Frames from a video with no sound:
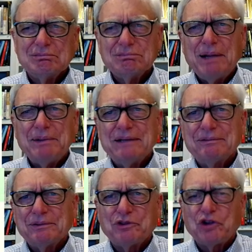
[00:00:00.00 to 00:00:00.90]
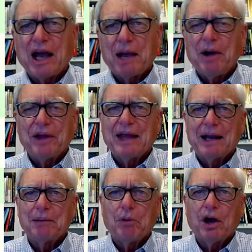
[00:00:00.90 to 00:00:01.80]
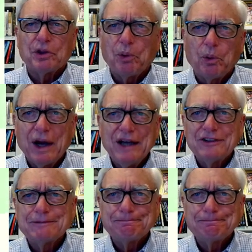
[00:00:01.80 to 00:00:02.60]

Let me talk about that in multiple ways.